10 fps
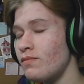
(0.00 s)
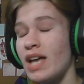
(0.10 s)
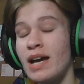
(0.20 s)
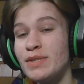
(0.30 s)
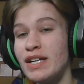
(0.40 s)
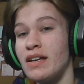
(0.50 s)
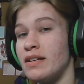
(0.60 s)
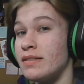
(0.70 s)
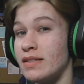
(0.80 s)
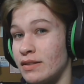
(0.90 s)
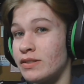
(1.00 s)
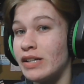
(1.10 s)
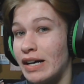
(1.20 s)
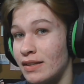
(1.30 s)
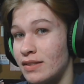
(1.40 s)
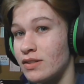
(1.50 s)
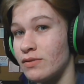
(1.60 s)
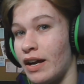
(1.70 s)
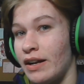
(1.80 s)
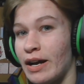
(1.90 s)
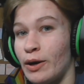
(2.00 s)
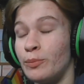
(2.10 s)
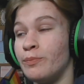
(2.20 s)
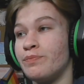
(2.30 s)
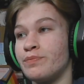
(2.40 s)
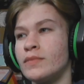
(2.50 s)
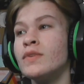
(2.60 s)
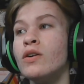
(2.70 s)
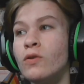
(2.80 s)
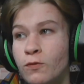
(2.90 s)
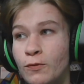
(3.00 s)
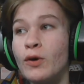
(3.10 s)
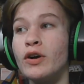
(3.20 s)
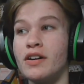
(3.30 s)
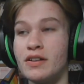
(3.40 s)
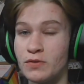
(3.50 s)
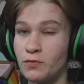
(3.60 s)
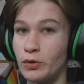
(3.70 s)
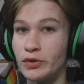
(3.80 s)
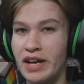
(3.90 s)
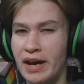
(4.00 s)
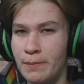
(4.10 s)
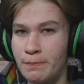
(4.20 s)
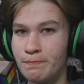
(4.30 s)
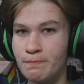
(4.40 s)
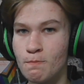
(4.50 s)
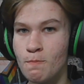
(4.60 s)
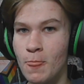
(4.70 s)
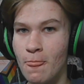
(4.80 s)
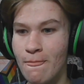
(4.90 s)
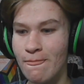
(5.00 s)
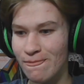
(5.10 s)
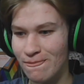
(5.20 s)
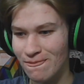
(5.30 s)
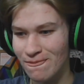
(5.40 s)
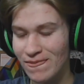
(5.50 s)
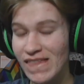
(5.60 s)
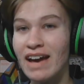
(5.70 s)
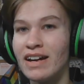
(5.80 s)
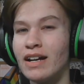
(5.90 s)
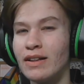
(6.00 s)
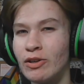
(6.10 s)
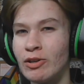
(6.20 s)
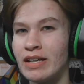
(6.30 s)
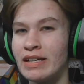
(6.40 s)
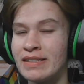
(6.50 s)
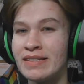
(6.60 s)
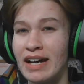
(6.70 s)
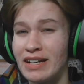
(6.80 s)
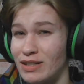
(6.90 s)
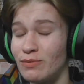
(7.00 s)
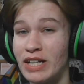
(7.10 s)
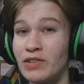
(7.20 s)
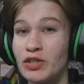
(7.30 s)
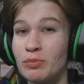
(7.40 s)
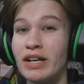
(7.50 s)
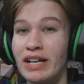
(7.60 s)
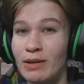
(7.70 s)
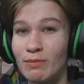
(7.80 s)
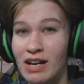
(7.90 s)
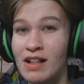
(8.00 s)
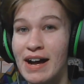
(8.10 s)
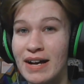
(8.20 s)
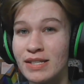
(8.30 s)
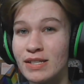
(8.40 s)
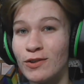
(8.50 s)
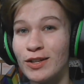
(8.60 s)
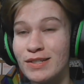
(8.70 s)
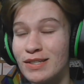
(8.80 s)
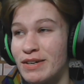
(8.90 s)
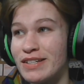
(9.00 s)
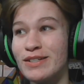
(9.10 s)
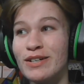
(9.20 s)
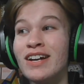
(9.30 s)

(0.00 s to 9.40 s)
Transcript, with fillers: I'm taking six classes right now. Four is full-time. I got a little excited whenever planning my classes for this semester.